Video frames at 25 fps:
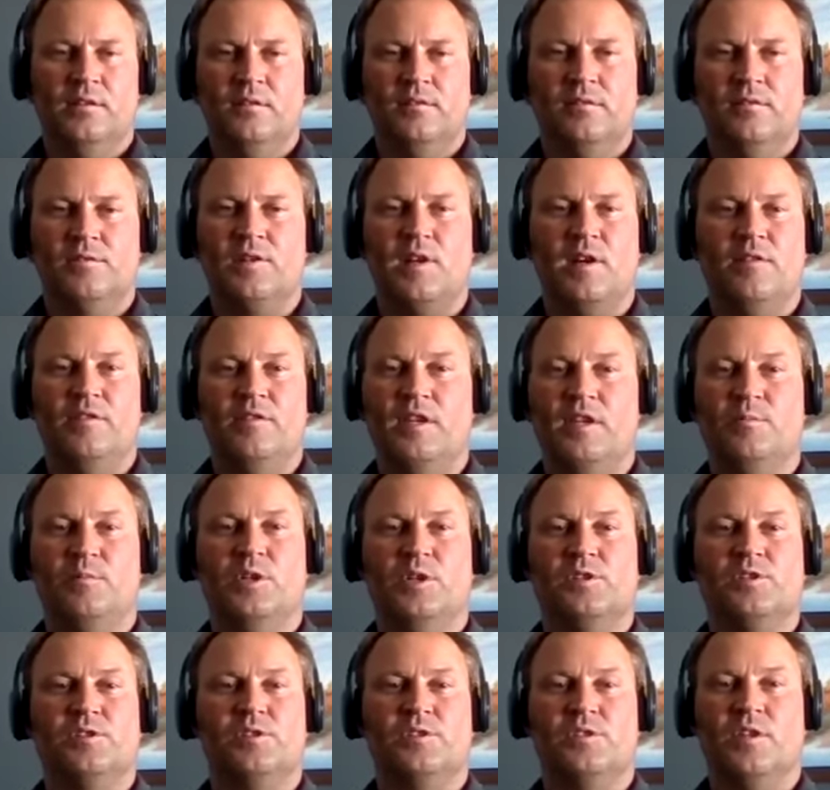70
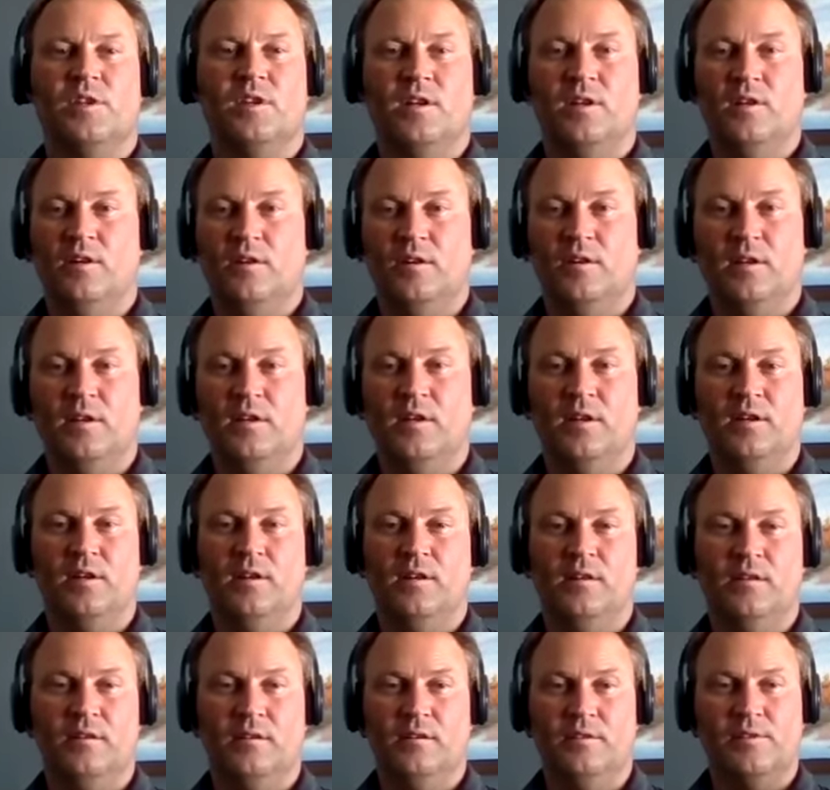bushels of
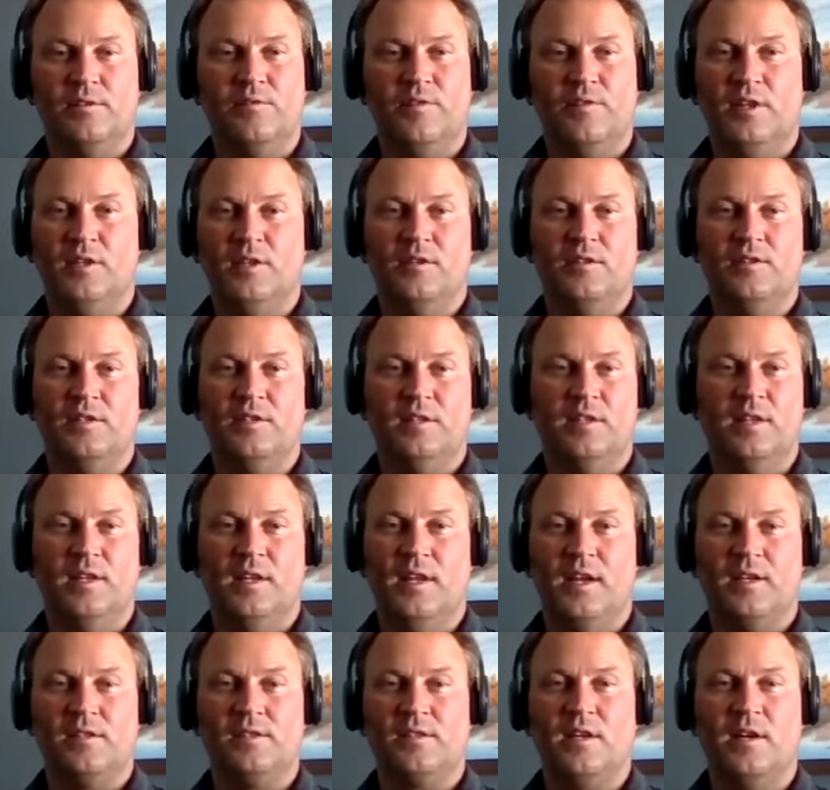canola in his fields, and the
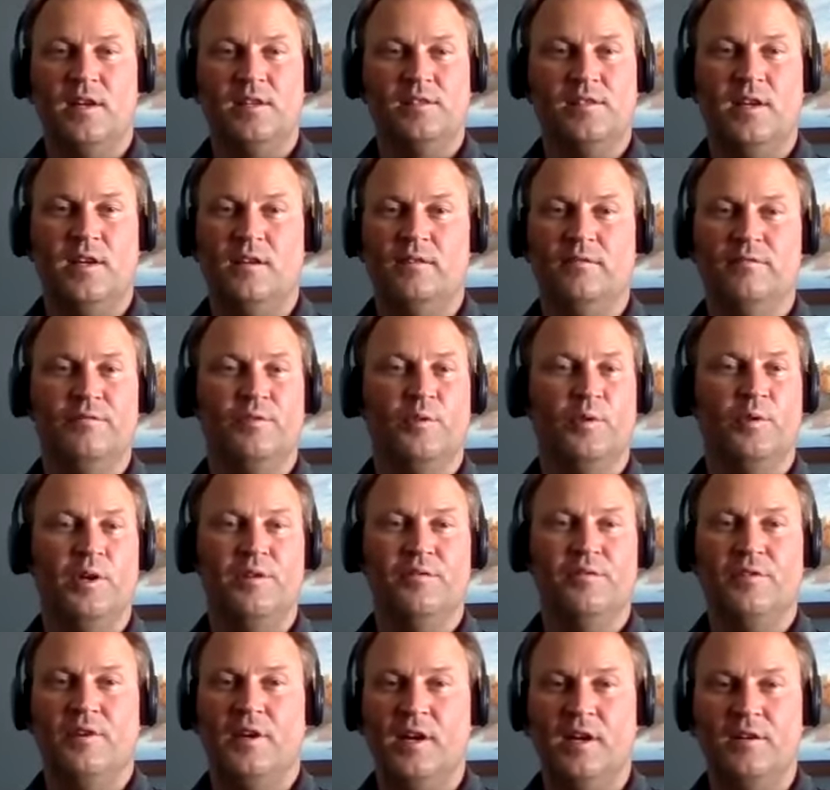next guy's getting
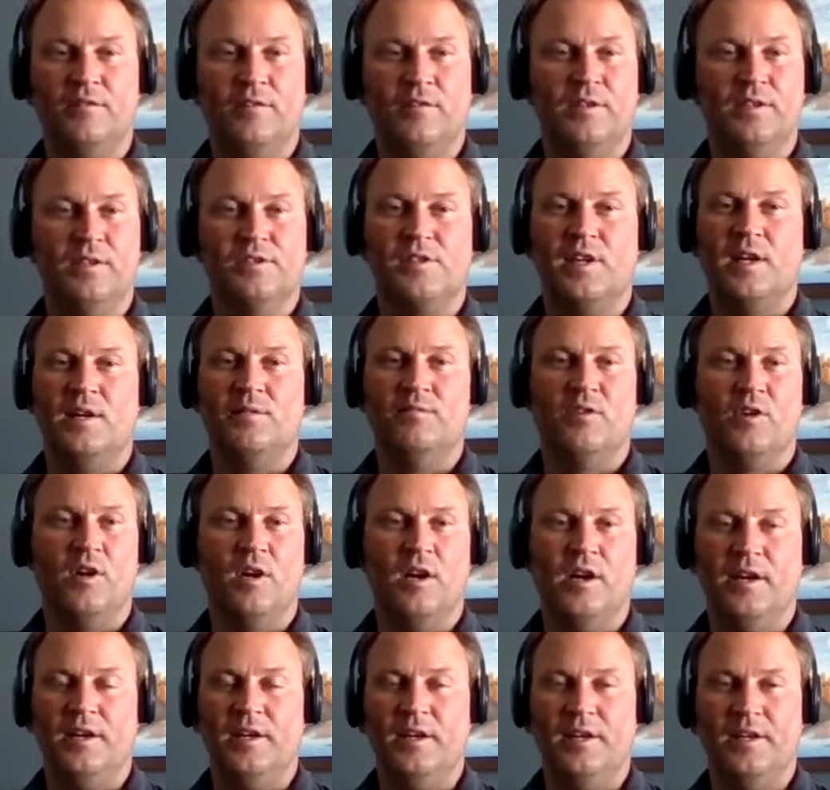45 on the same
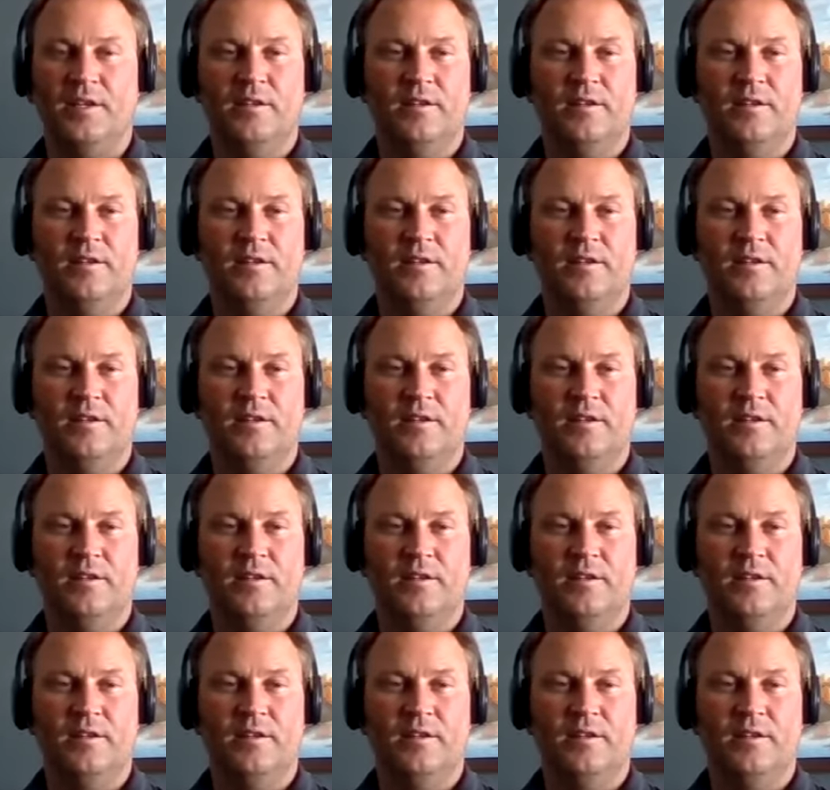variety.